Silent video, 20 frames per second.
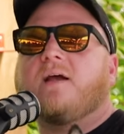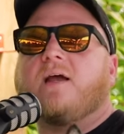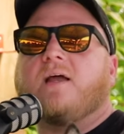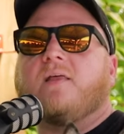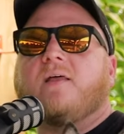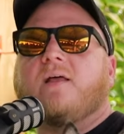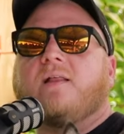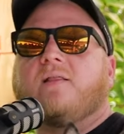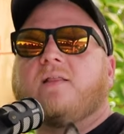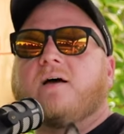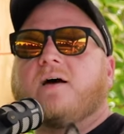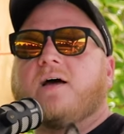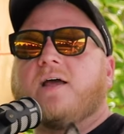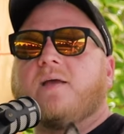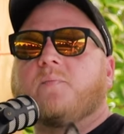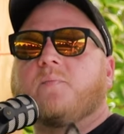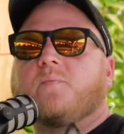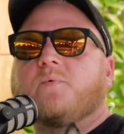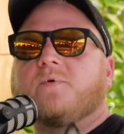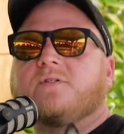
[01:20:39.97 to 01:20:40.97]
And then the
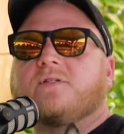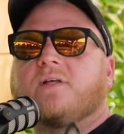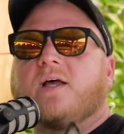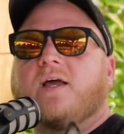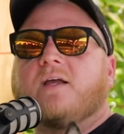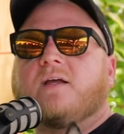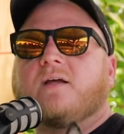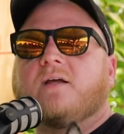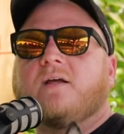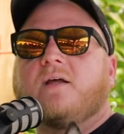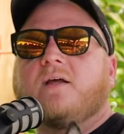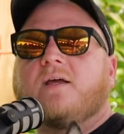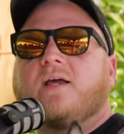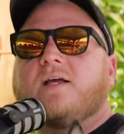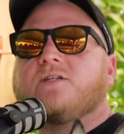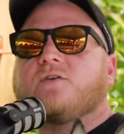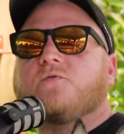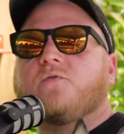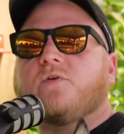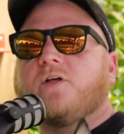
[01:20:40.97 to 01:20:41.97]
hype was like,
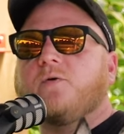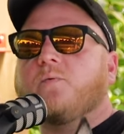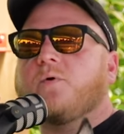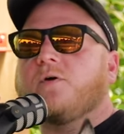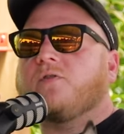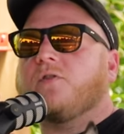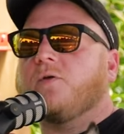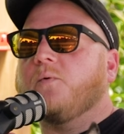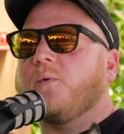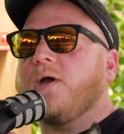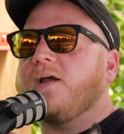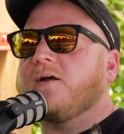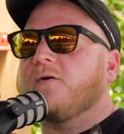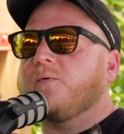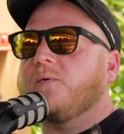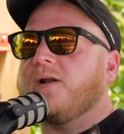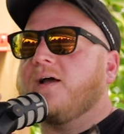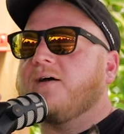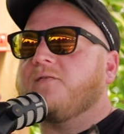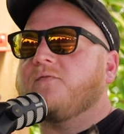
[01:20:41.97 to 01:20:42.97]
is it really worth the wait
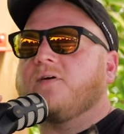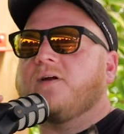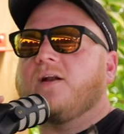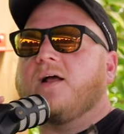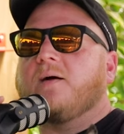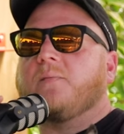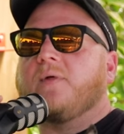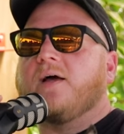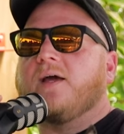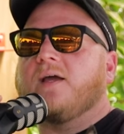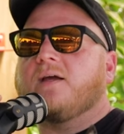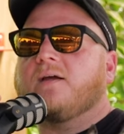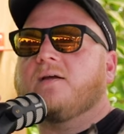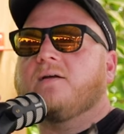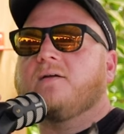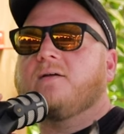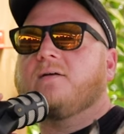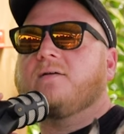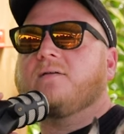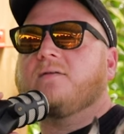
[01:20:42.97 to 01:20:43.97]
or whatever? And I'm like,
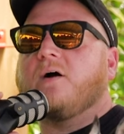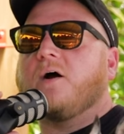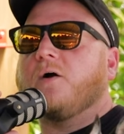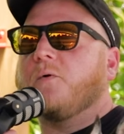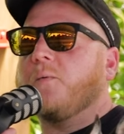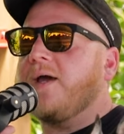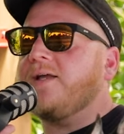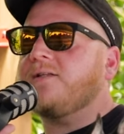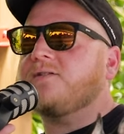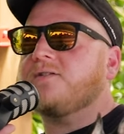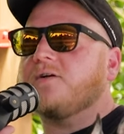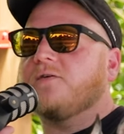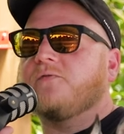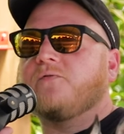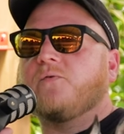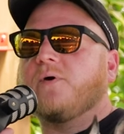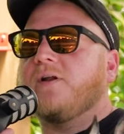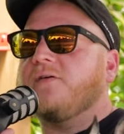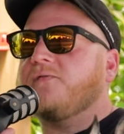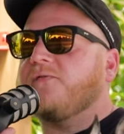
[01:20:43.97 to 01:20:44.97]
our waits are
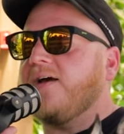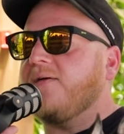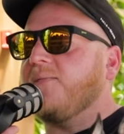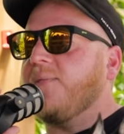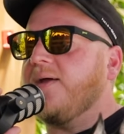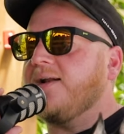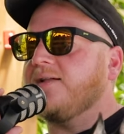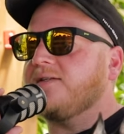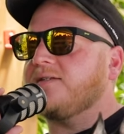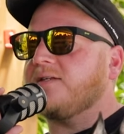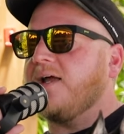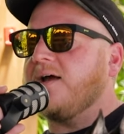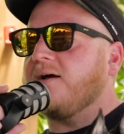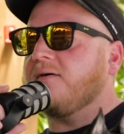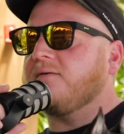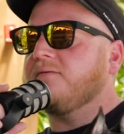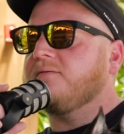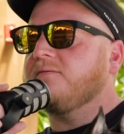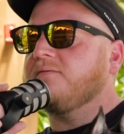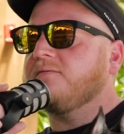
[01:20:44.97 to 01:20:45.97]
45 minutes
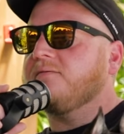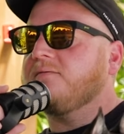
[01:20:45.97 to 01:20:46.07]
now